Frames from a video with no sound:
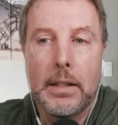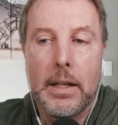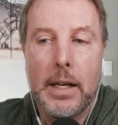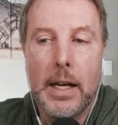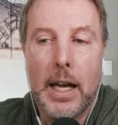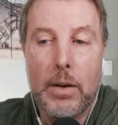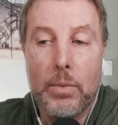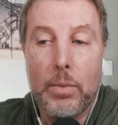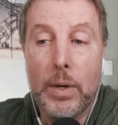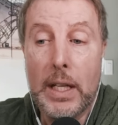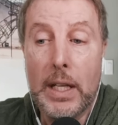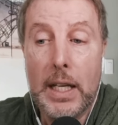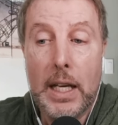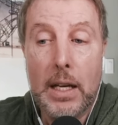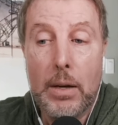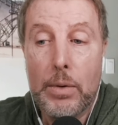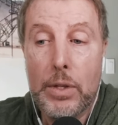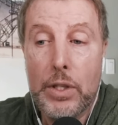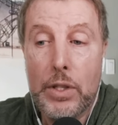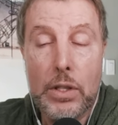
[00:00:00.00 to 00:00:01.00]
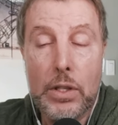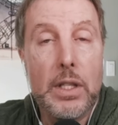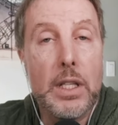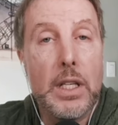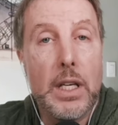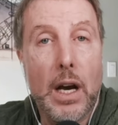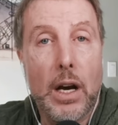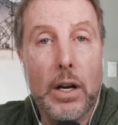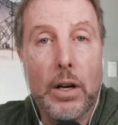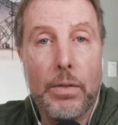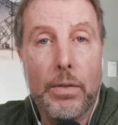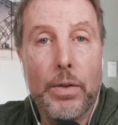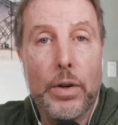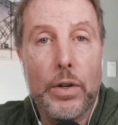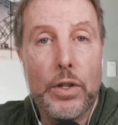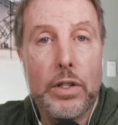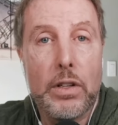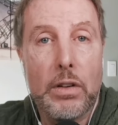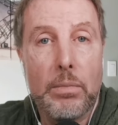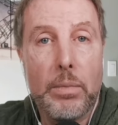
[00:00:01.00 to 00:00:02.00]
And really, it was just the younger
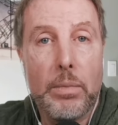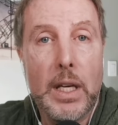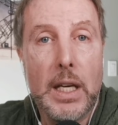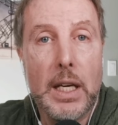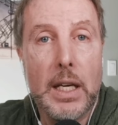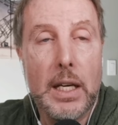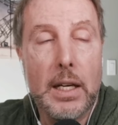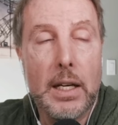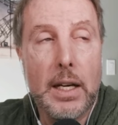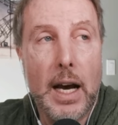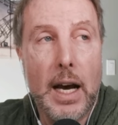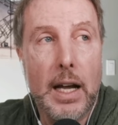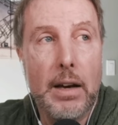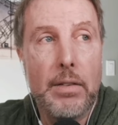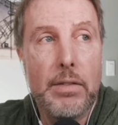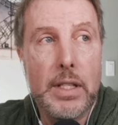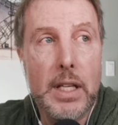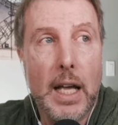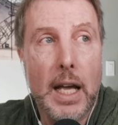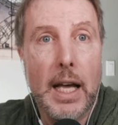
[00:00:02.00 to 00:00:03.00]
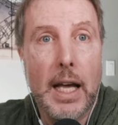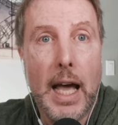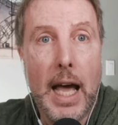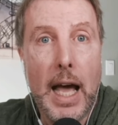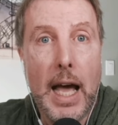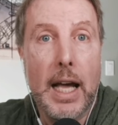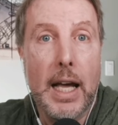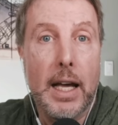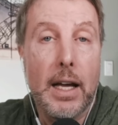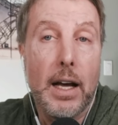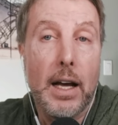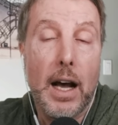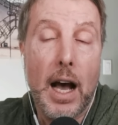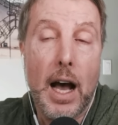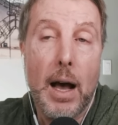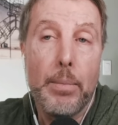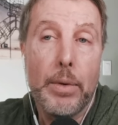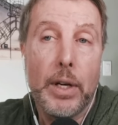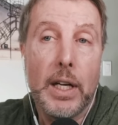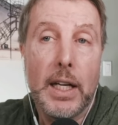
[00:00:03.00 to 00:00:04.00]
version of me kind of saying, Hey,
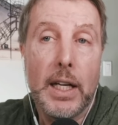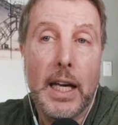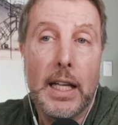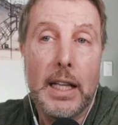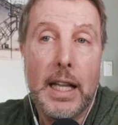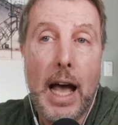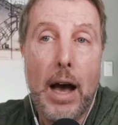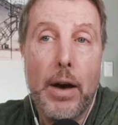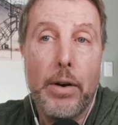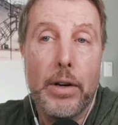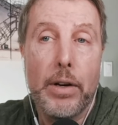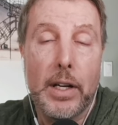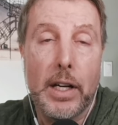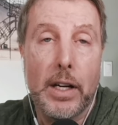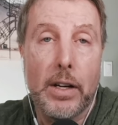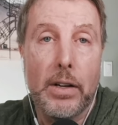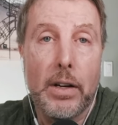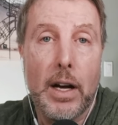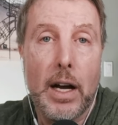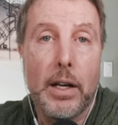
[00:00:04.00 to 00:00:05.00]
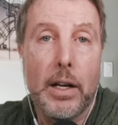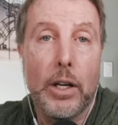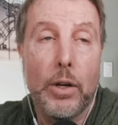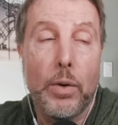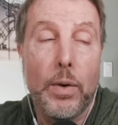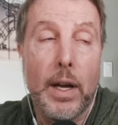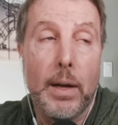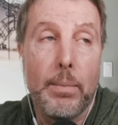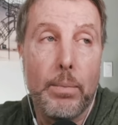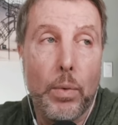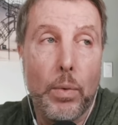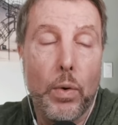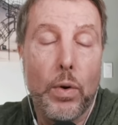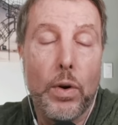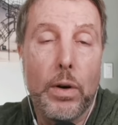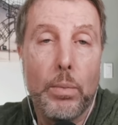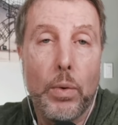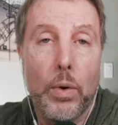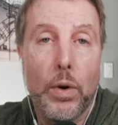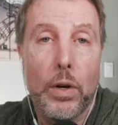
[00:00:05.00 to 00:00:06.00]
I'm going to get louder here. I'm going to create more
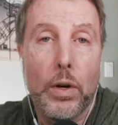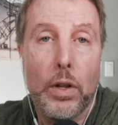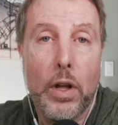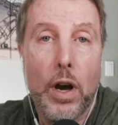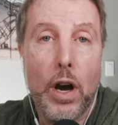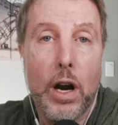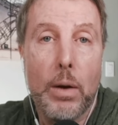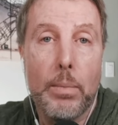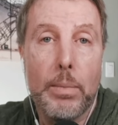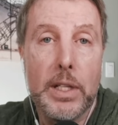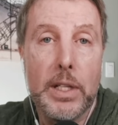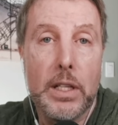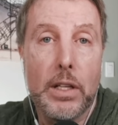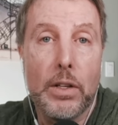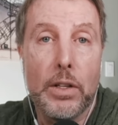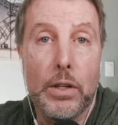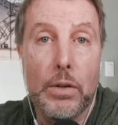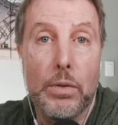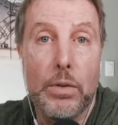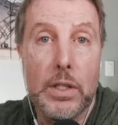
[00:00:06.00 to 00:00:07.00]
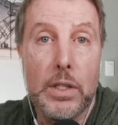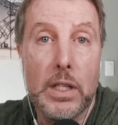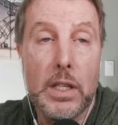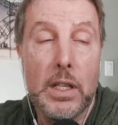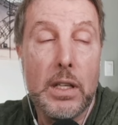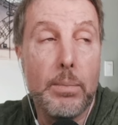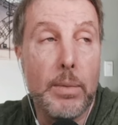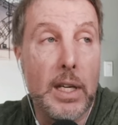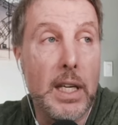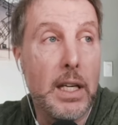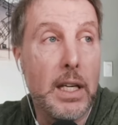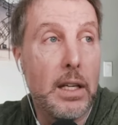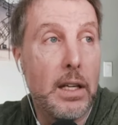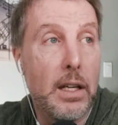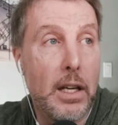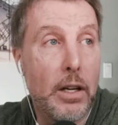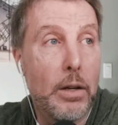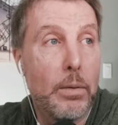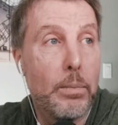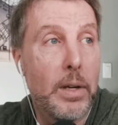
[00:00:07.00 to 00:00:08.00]
and more alarm until you see me,
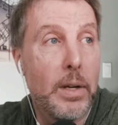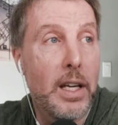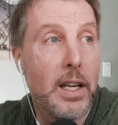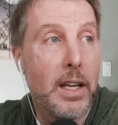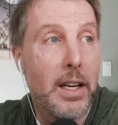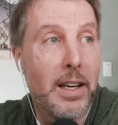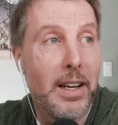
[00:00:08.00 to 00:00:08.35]
hear me,